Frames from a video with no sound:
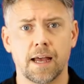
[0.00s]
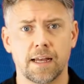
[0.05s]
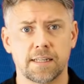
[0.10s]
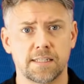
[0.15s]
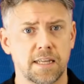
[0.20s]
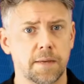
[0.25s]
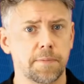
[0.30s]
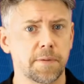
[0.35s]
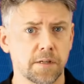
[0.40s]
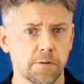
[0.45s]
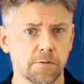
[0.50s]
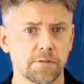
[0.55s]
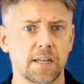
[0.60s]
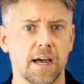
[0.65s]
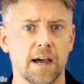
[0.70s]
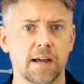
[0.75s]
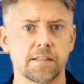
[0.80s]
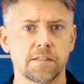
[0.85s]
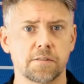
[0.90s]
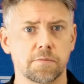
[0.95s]
A typical
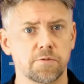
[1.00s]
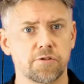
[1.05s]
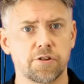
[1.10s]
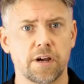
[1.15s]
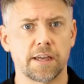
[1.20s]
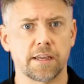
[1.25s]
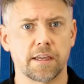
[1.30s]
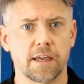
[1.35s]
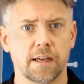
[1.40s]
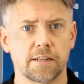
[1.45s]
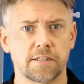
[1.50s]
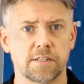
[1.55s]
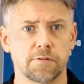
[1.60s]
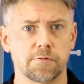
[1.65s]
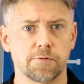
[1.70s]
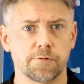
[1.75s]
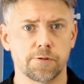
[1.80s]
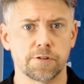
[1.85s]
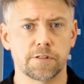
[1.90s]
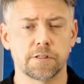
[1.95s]
tandem dry gas
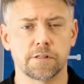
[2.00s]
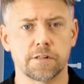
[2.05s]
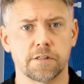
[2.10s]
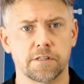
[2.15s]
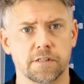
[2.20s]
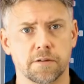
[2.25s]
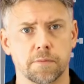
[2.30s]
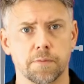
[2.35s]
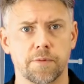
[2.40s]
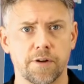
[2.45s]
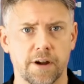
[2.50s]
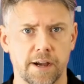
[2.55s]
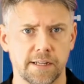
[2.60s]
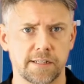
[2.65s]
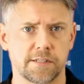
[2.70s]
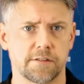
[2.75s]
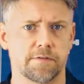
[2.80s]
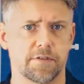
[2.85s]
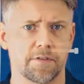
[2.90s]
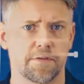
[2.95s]
seal rotor is
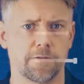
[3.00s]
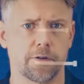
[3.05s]
comprised of the